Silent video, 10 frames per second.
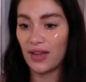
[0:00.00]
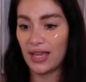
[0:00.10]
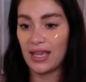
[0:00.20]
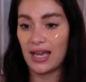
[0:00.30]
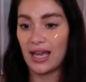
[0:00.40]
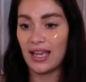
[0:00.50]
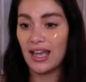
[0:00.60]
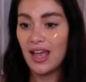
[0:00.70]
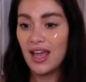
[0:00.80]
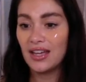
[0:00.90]
vacay
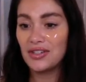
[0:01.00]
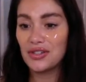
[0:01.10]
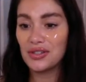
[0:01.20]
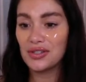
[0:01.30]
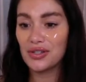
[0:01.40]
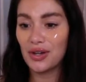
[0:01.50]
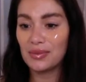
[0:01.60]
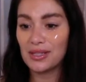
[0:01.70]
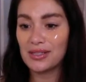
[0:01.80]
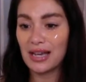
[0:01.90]
and just
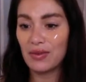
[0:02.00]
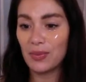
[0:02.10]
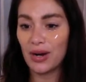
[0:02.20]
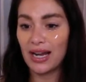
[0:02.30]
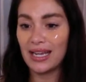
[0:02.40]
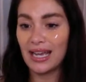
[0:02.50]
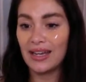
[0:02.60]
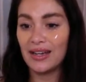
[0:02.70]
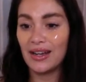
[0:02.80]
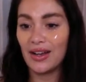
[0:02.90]
stopped to have a break
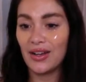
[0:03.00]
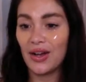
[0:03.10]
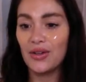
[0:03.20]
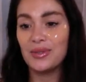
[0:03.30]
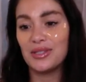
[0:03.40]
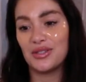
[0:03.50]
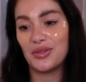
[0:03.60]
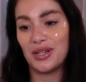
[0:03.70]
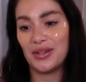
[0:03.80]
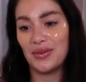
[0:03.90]
and hoping to
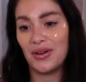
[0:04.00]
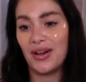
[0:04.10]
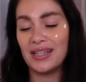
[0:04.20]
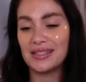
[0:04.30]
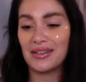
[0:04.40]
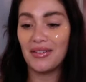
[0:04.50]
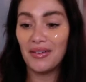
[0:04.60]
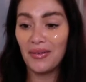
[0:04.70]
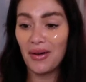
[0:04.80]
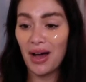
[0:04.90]
join you guys.
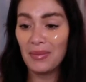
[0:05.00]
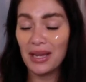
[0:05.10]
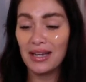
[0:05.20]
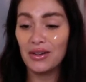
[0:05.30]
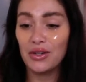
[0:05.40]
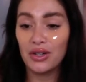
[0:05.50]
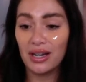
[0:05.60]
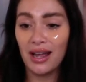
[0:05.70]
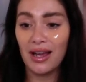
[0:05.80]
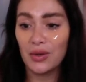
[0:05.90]
Oh, I mean, good
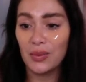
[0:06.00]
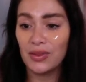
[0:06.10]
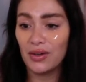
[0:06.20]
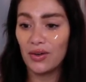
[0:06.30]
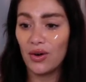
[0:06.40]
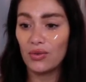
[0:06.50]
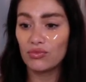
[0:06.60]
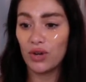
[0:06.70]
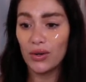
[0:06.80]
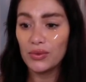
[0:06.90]
luck with your
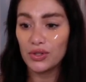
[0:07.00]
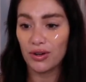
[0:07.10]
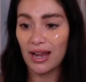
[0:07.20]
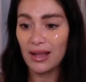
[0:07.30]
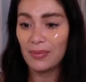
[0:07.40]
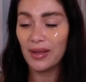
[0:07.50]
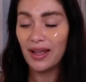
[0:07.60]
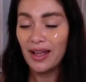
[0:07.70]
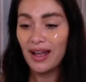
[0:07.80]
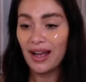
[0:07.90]
road trip
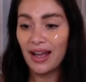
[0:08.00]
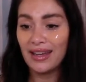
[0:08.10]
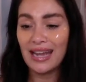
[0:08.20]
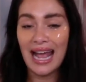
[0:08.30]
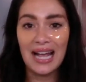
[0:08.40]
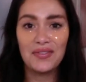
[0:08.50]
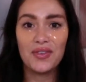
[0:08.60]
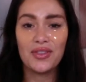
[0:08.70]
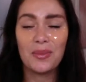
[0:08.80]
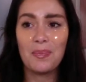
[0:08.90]
and have
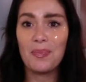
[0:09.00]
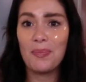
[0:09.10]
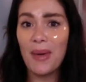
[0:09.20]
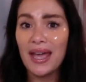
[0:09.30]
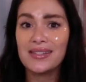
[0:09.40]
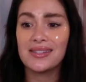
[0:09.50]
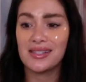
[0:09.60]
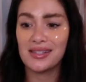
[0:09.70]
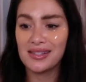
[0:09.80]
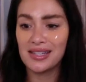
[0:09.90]
the
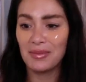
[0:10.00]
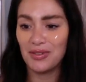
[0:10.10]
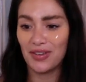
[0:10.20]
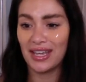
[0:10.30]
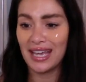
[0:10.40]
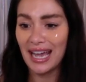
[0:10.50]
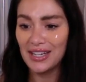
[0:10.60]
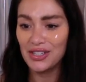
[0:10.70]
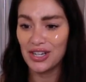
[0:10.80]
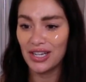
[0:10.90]
best summer
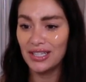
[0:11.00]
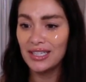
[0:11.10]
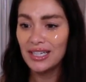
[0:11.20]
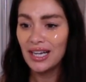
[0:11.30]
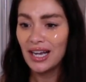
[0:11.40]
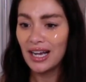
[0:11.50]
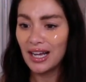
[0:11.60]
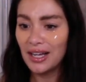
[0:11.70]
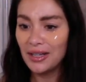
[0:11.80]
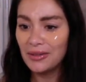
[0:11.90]
vacation.
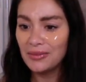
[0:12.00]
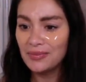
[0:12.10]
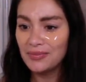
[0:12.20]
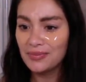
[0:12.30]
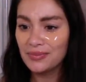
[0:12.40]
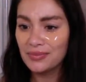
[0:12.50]
Oh,